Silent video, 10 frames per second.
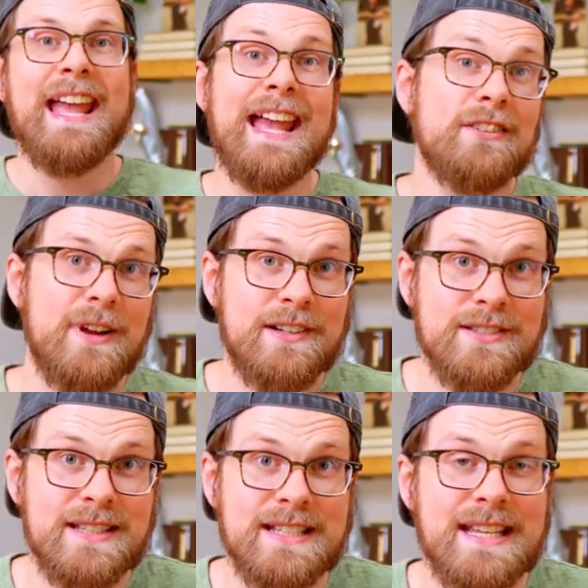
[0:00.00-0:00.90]
Hand grinders
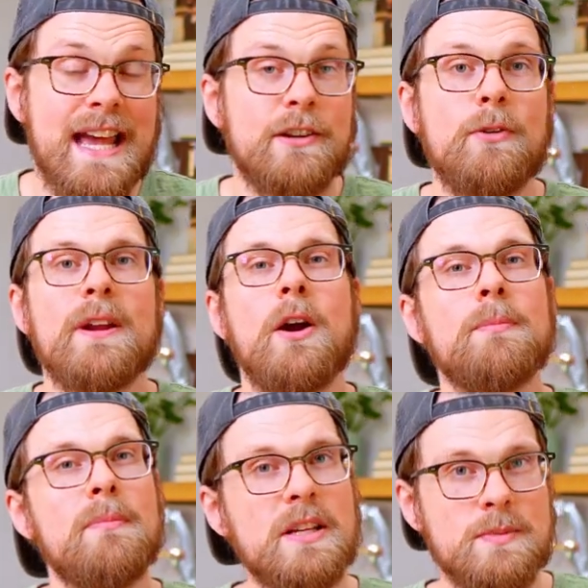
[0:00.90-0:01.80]
in this category are
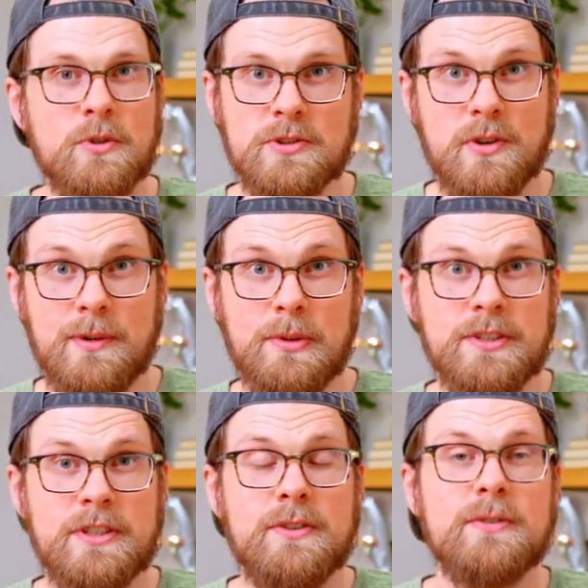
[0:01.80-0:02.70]
much more enjoyable to
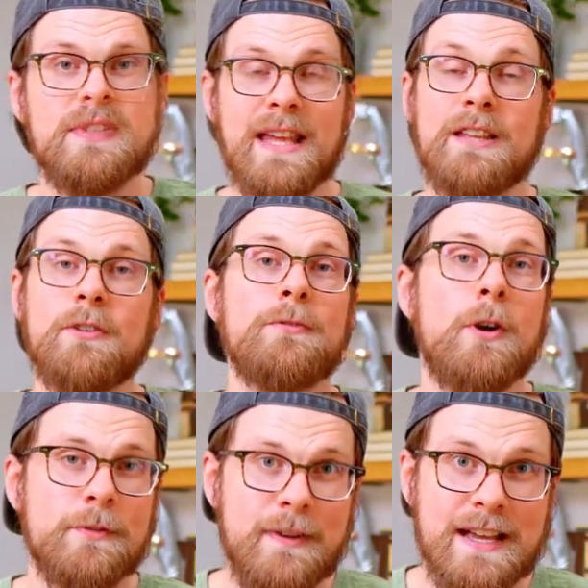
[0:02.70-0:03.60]
use, and they're
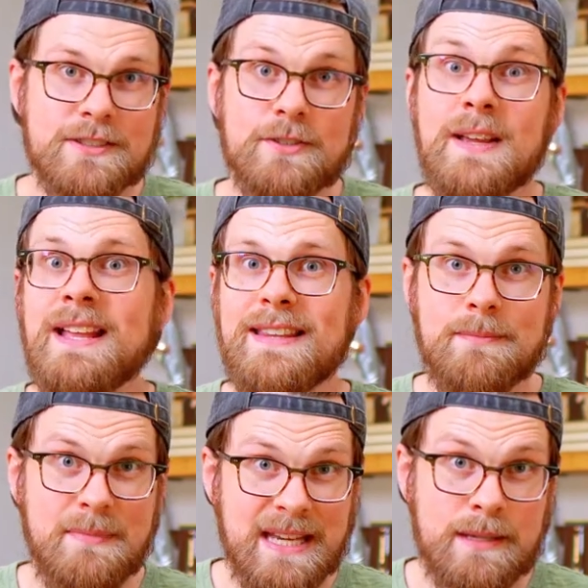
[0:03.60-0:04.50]
far faster
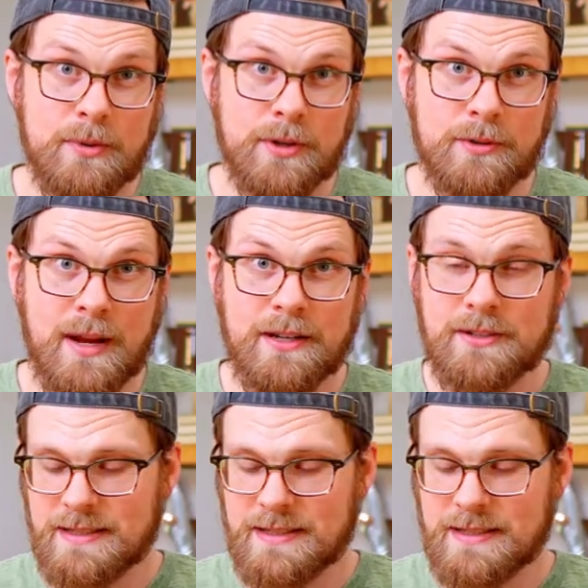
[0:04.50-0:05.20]
than mini-burr grinders.